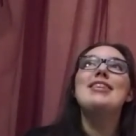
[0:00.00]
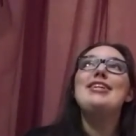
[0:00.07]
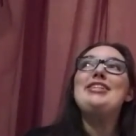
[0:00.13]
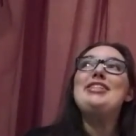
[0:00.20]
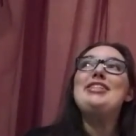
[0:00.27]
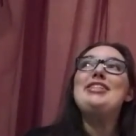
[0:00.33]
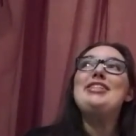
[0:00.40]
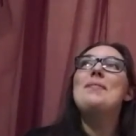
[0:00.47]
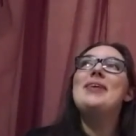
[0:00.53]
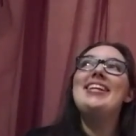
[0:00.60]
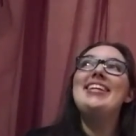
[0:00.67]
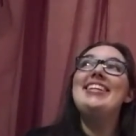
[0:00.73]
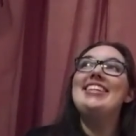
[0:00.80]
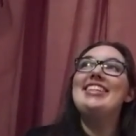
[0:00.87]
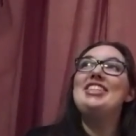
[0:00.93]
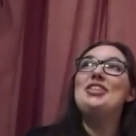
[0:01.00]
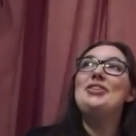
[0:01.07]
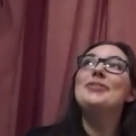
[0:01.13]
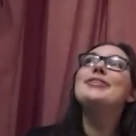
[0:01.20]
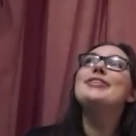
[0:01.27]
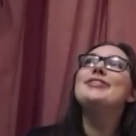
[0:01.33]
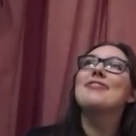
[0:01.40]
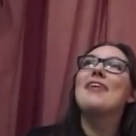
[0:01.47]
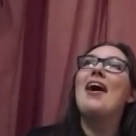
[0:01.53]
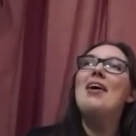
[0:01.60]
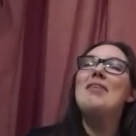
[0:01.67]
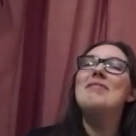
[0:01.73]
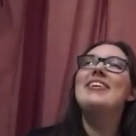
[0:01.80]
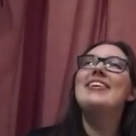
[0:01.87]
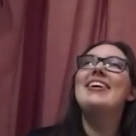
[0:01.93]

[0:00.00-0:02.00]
there's so many to choose from.